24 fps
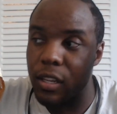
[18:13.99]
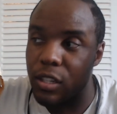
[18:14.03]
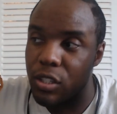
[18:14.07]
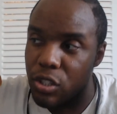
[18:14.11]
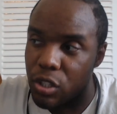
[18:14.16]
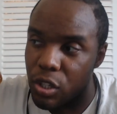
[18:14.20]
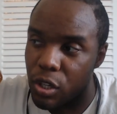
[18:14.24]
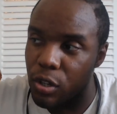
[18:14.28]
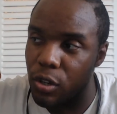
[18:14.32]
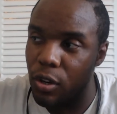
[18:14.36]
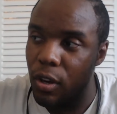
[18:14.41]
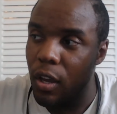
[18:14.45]

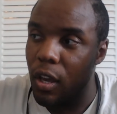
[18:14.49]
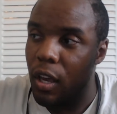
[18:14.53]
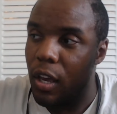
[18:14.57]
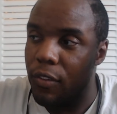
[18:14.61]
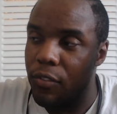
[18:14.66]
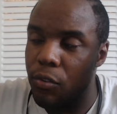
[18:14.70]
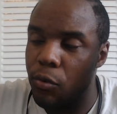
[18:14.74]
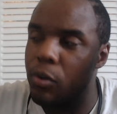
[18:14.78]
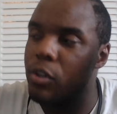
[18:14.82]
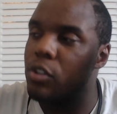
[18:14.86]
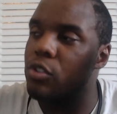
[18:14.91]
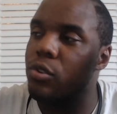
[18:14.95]
So if you
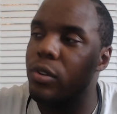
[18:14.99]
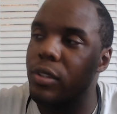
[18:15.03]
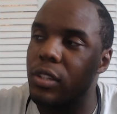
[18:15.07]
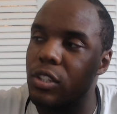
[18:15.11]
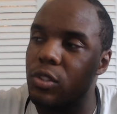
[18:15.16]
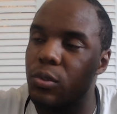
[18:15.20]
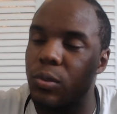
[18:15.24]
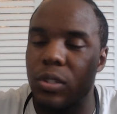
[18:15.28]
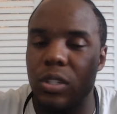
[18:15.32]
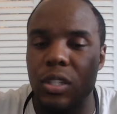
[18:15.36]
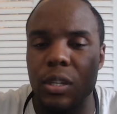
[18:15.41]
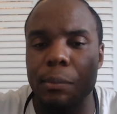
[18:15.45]
want to drink this
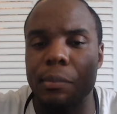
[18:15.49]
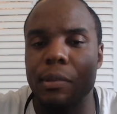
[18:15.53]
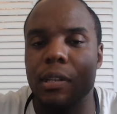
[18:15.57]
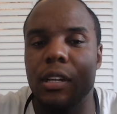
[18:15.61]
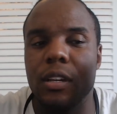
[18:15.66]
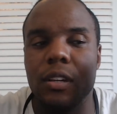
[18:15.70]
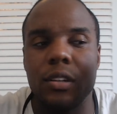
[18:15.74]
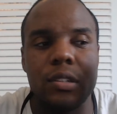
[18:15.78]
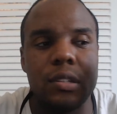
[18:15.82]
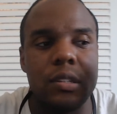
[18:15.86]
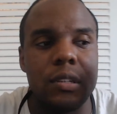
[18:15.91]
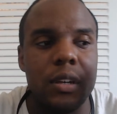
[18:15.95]
with something
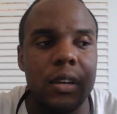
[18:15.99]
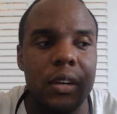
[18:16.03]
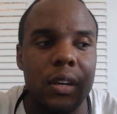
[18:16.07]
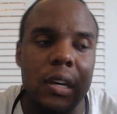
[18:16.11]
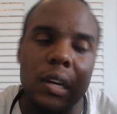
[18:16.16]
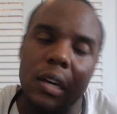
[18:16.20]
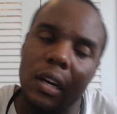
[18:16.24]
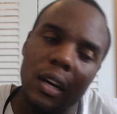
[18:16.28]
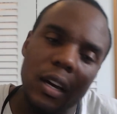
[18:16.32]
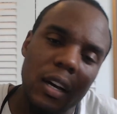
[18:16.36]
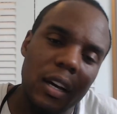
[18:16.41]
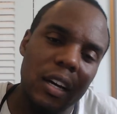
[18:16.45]
else,
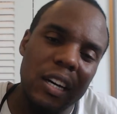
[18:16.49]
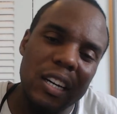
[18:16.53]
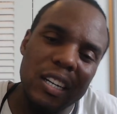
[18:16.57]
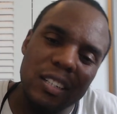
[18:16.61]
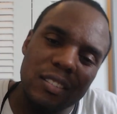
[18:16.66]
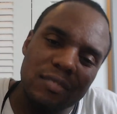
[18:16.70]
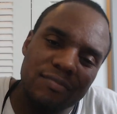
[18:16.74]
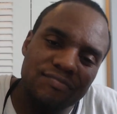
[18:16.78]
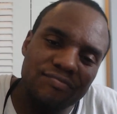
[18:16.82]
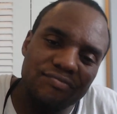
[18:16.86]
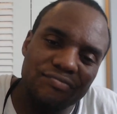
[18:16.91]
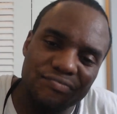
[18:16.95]

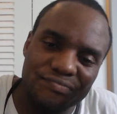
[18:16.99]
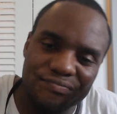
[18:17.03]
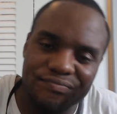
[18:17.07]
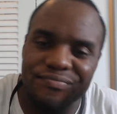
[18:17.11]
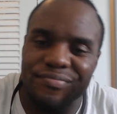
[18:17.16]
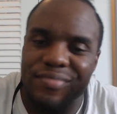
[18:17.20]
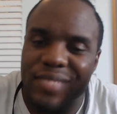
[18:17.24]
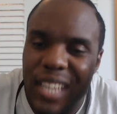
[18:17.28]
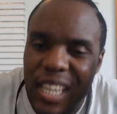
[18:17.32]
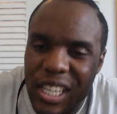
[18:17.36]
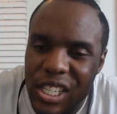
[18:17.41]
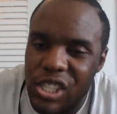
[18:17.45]
um,
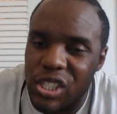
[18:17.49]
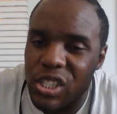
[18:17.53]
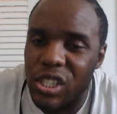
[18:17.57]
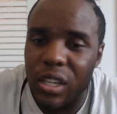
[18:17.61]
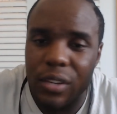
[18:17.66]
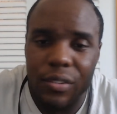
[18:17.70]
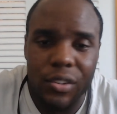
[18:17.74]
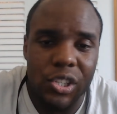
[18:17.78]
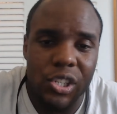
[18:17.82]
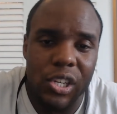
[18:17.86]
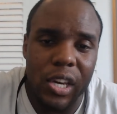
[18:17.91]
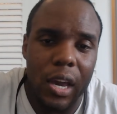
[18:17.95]
get yourself
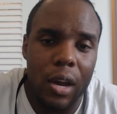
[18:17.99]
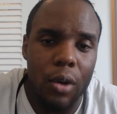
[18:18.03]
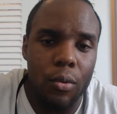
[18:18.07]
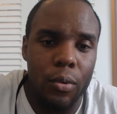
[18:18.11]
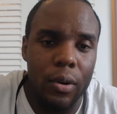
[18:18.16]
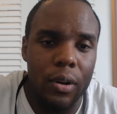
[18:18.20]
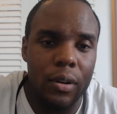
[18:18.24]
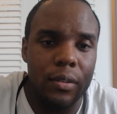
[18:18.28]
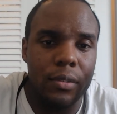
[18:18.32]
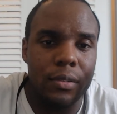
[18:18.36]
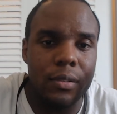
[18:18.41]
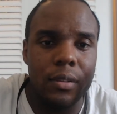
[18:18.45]
a shot
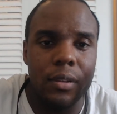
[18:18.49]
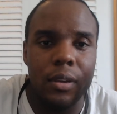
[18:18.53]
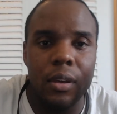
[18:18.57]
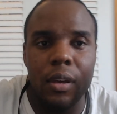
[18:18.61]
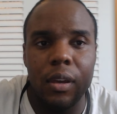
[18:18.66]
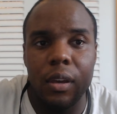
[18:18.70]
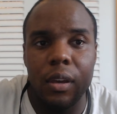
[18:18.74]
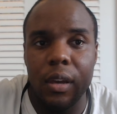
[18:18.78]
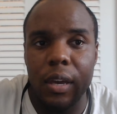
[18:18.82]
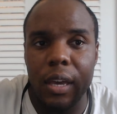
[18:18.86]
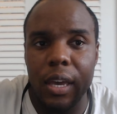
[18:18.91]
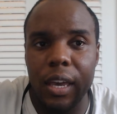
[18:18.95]
worth
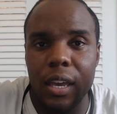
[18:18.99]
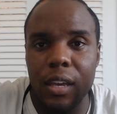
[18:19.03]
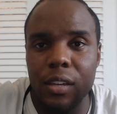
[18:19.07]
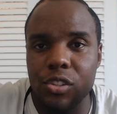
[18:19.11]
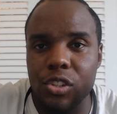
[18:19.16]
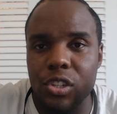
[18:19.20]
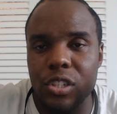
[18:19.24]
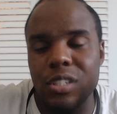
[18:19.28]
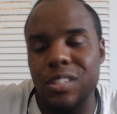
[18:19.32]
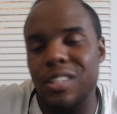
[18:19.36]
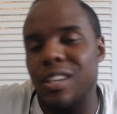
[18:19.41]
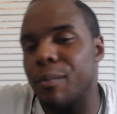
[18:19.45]
and
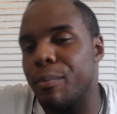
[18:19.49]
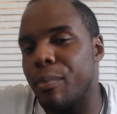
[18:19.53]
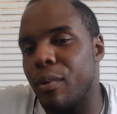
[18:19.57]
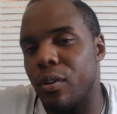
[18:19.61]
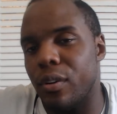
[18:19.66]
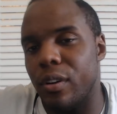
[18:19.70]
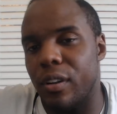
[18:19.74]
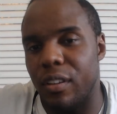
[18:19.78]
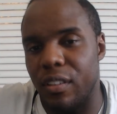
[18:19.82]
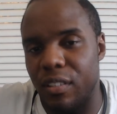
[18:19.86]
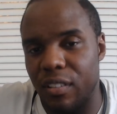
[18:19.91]
just sip on it.